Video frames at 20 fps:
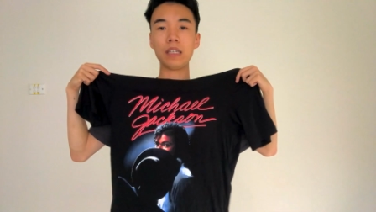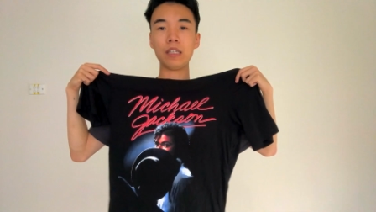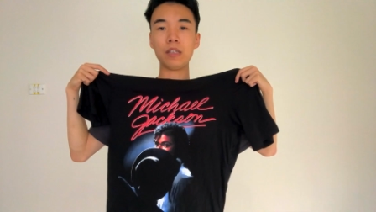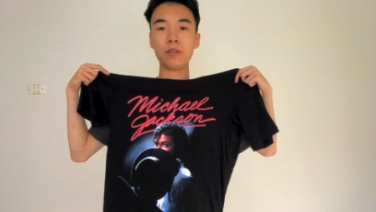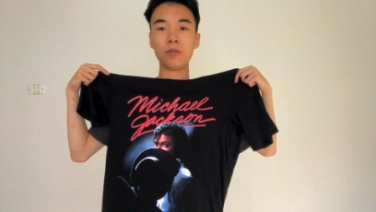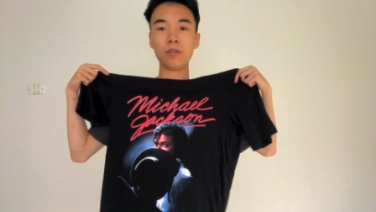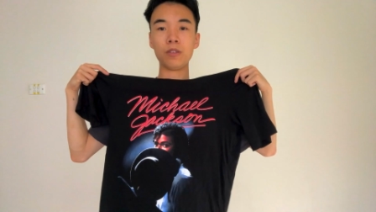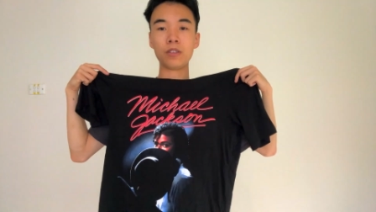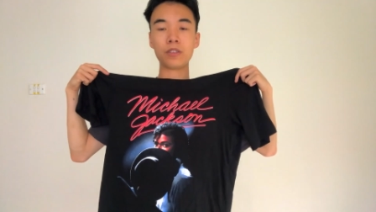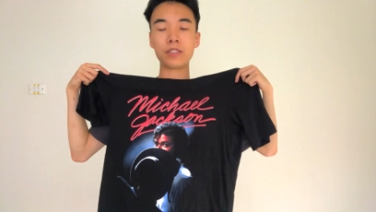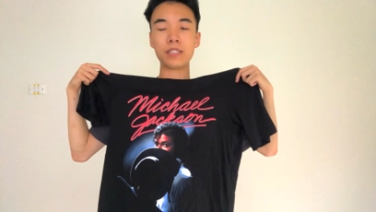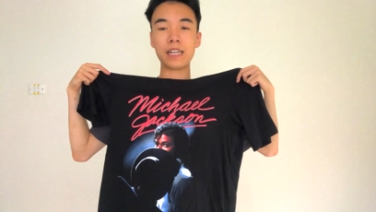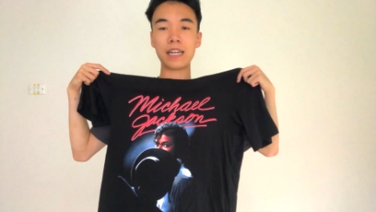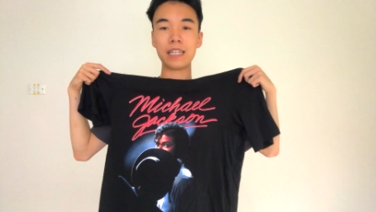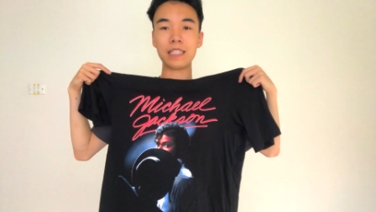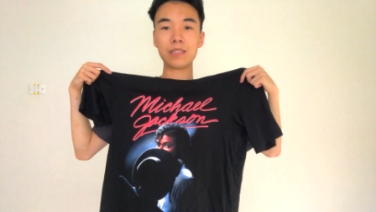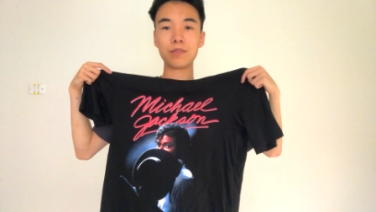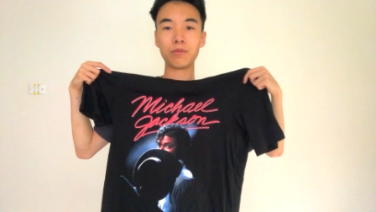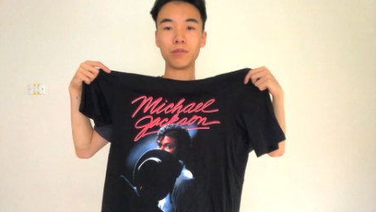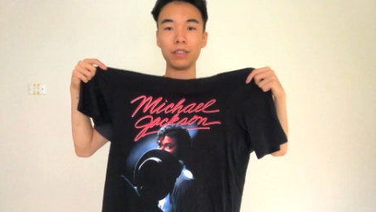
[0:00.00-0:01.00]
It will look
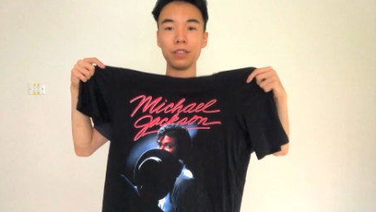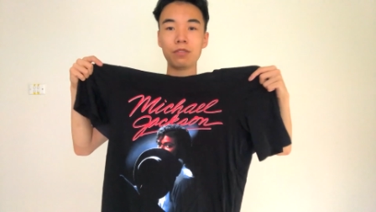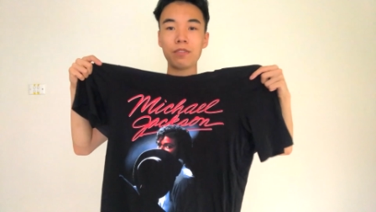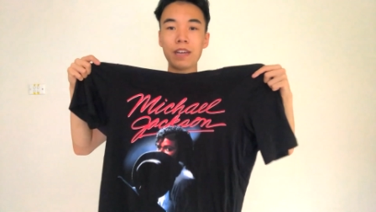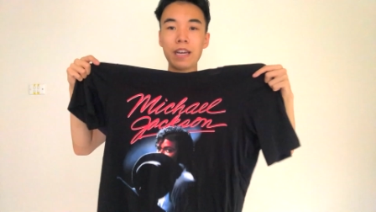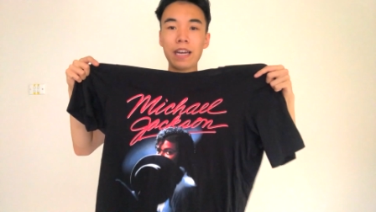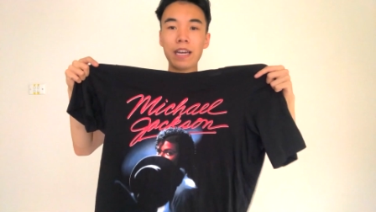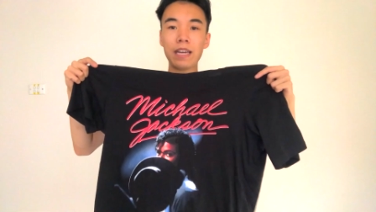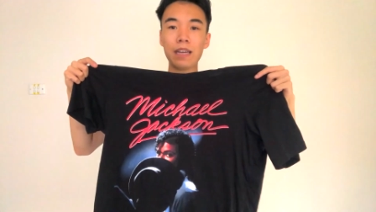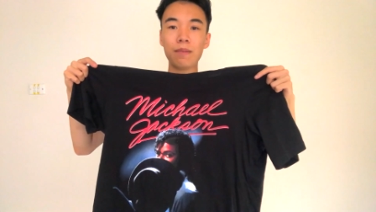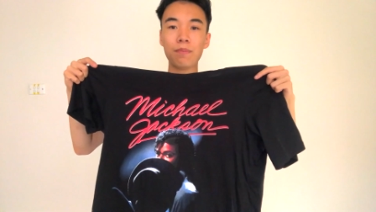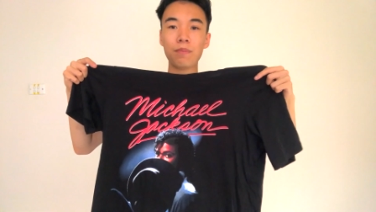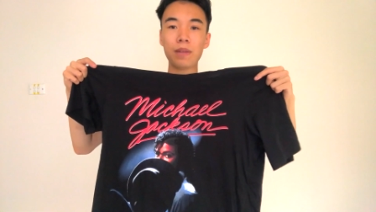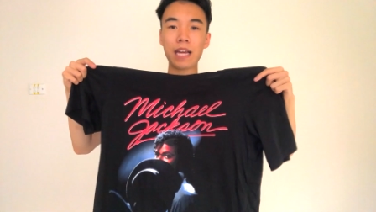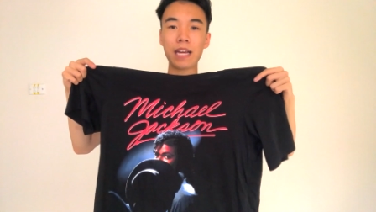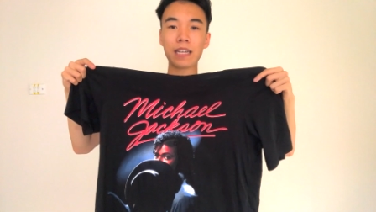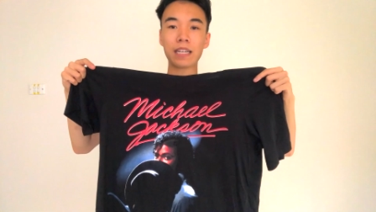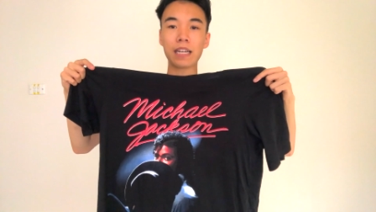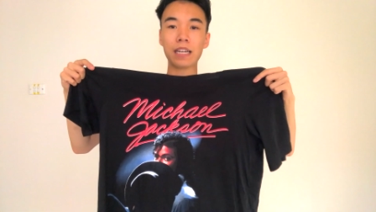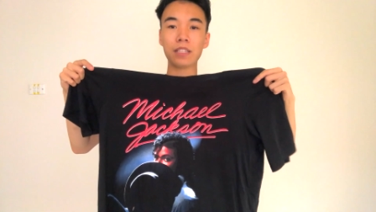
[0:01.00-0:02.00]
nice with a
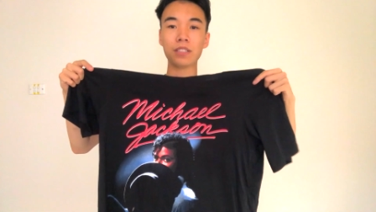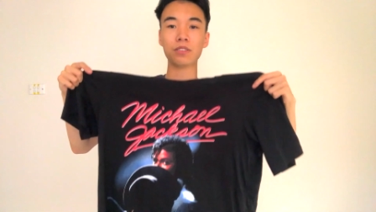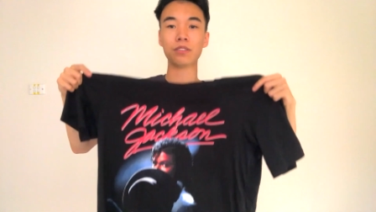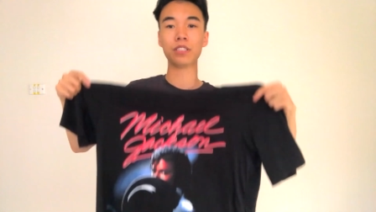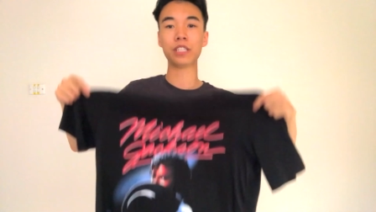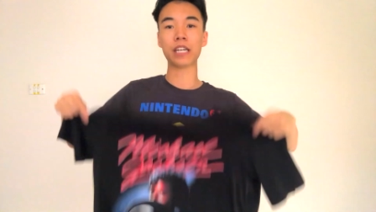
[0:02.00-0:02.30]
black casual